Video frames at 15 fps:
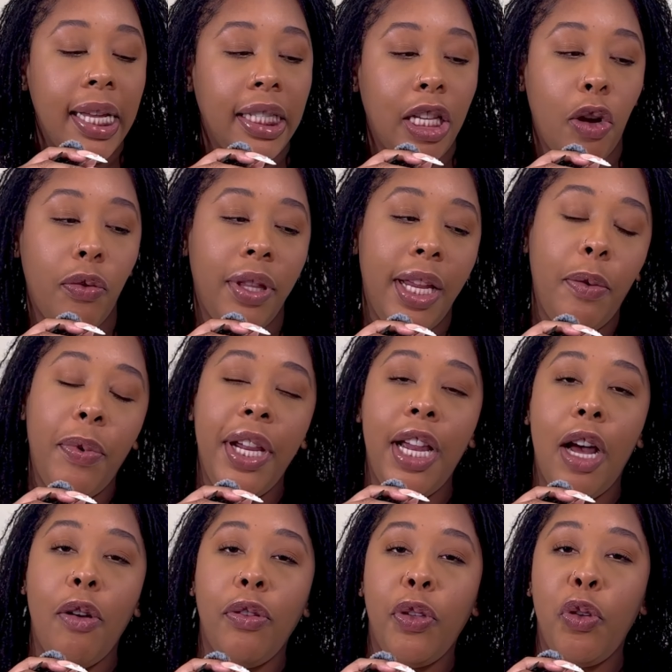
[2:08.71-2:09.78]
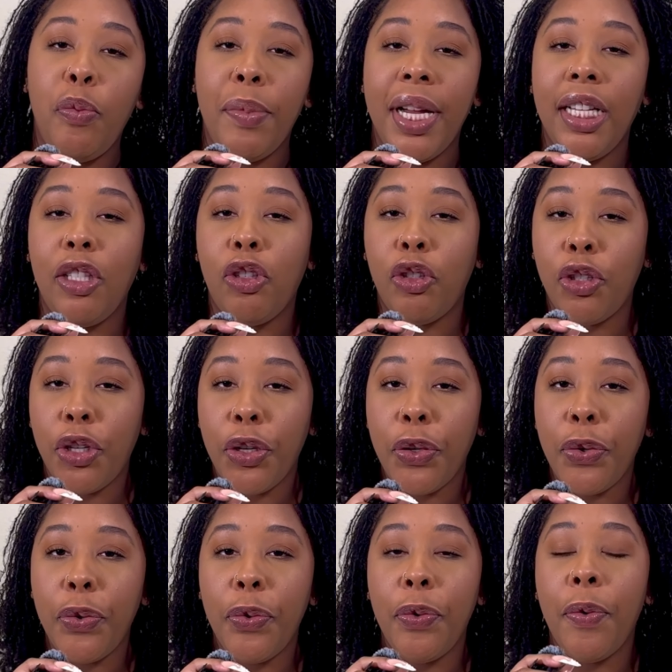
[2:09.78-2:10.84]
So then we go to months
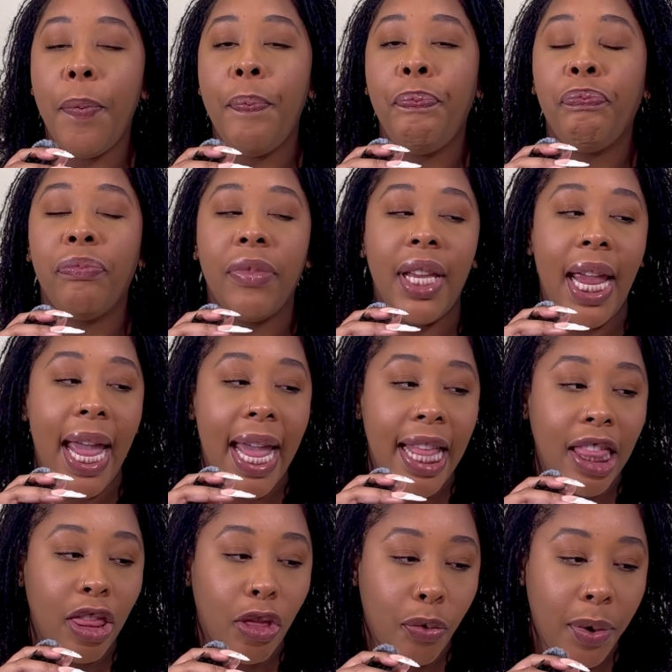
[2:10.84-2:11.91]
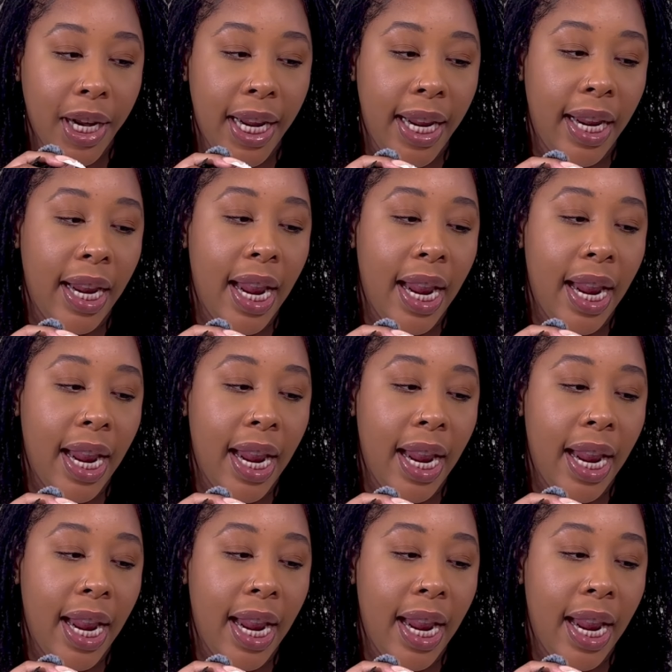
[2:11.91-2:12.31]
2 and 3.